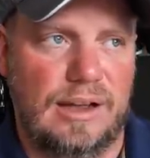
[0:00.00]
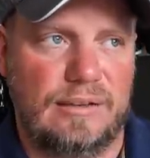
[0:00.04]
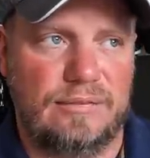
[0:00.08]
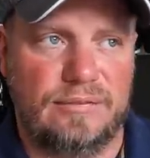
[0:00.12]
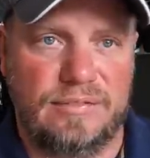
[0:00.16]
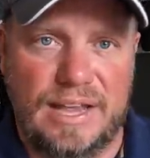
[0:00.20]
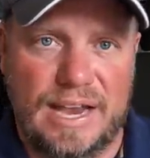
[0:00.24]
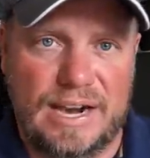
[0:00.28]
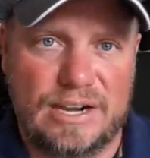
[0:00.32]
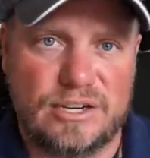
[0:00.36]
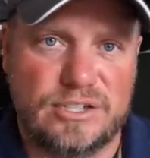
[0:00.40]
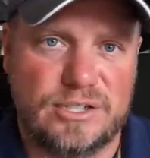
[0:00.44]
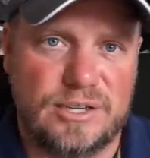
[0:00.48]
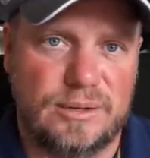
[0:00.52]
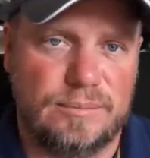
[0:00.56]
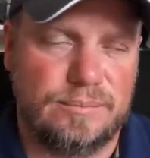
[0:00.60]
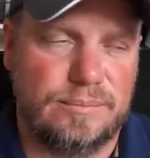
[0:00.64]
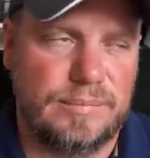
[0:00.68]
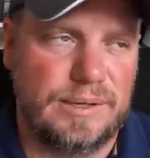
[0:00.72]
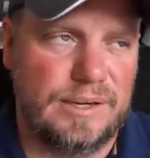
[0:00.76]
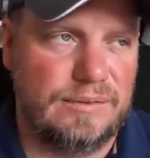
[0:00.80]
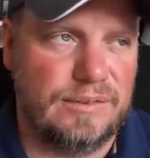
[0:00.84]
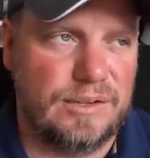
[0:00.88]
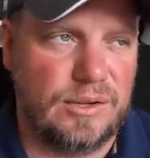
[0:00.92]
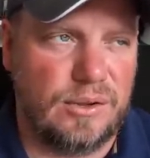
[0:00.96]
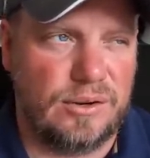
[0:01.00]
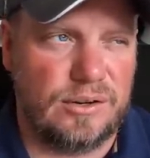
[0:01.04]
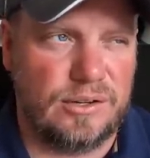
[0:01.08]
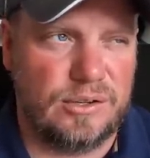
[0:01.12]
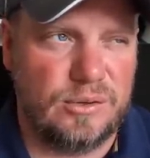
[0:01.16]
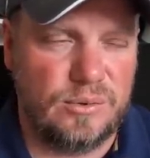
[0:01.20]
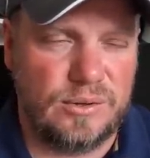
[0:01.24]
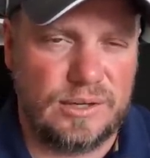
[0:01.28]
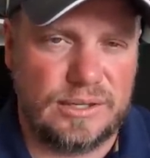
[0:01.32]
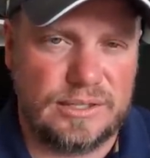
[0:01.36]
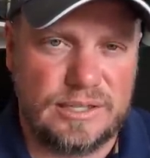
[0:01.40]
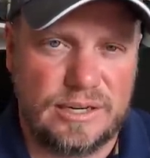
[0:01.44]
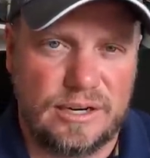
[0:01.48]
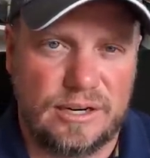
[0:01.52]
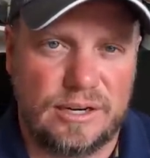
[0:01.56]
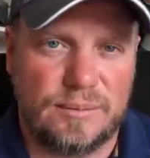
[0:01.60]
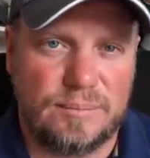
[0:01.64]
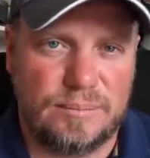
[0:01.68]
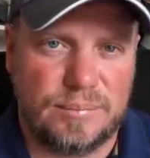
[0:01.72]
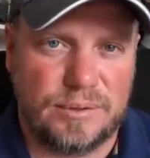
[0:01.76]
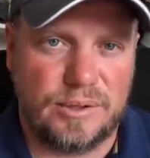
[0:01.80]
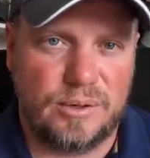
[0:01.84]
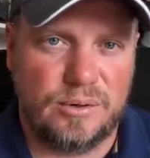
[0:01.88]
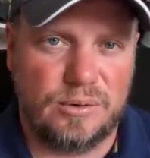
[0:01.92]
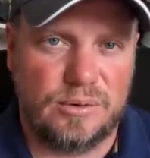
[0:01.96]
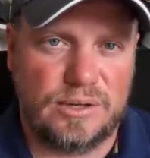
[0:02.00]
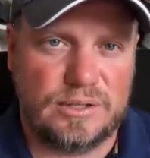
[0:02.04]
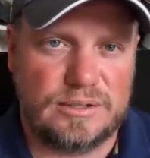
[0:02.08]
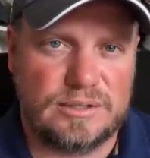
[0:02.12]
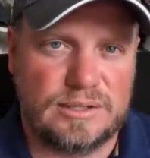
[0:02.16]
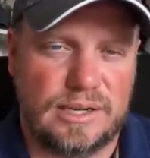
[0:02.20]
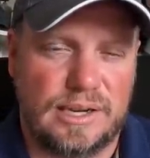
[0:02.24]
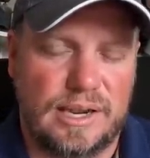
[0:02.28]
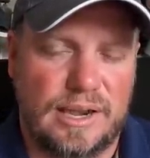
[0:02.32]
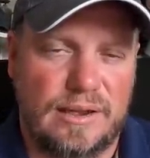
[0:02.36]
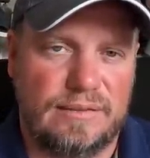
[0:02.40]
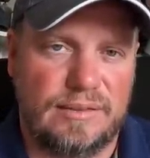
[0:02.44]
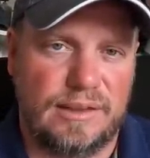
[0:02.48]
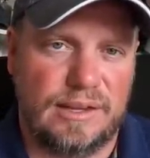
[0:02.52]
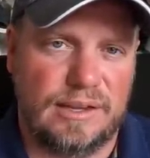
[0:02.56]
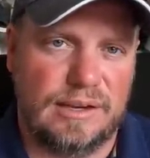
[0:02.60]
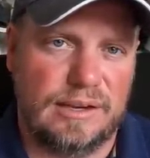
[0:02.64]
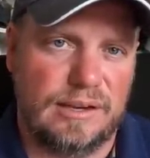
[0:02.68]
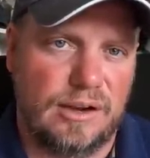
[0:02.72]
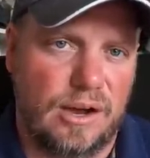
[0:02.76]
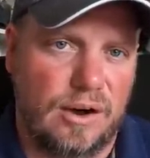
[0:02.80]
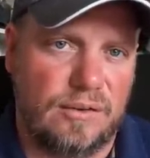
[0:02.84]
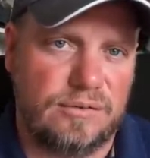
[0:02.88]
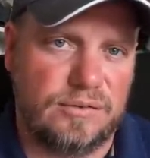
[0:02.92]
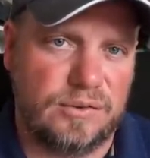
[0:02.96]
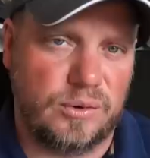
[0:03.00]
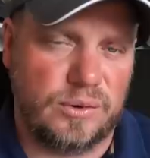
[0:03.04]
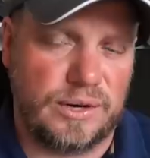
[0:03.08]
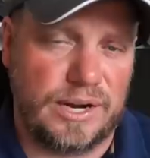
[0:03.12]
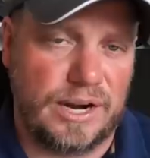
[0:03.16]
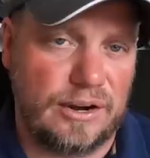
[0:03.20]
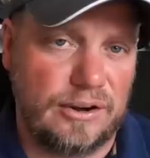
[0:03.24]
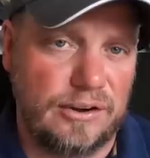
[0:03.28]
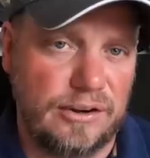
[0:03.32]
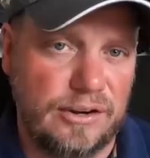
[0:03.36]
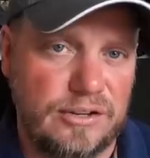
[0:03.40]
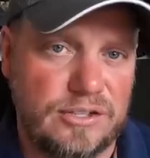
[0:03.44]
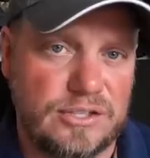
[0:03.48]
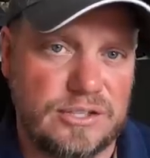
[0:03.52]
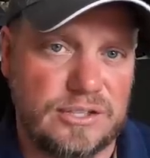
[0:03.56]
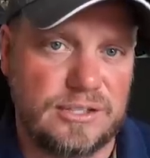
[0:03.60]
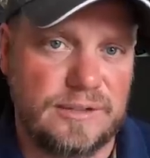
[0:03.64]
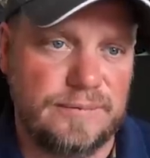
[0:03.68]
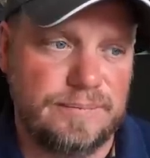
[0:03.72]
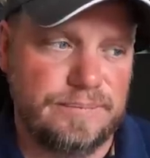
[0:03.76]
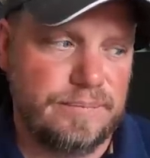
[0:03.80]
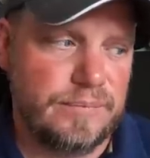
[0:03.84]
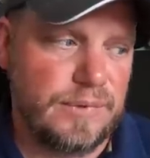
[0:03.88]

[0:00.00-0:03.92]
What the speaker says: flagship, even though they're doing a TRD Pro because they have the off-road heritage.